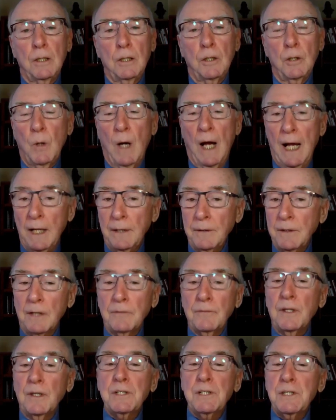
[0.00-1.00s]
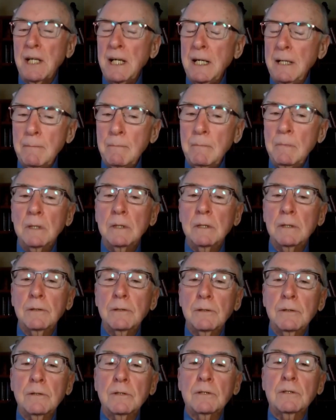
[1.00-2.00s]
who had the same
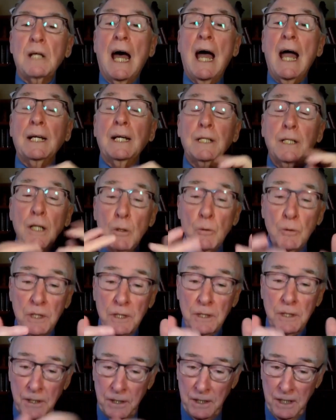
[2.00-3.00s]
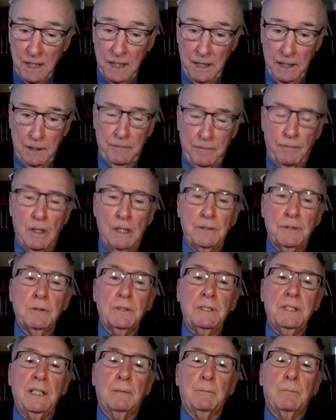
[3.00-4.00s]
diagnosed disease,
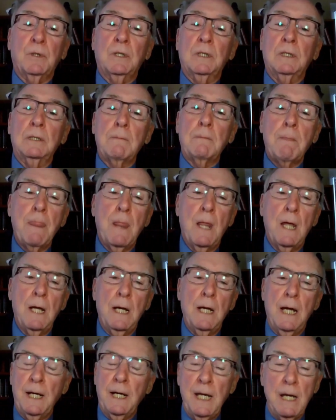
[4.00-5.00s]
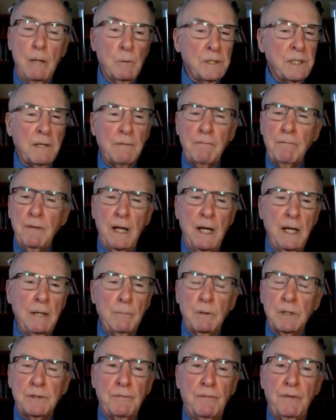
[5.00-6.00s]
frontal temporal. And he was
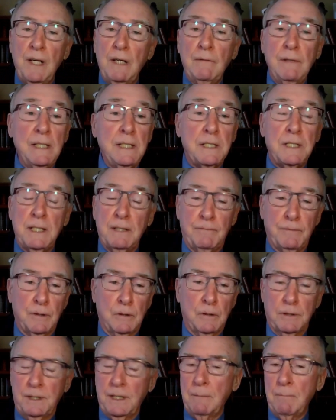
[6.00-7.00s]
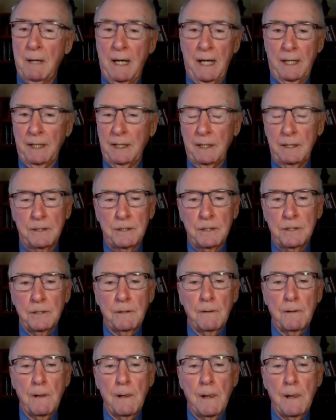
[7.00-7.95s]
very difficult to manage.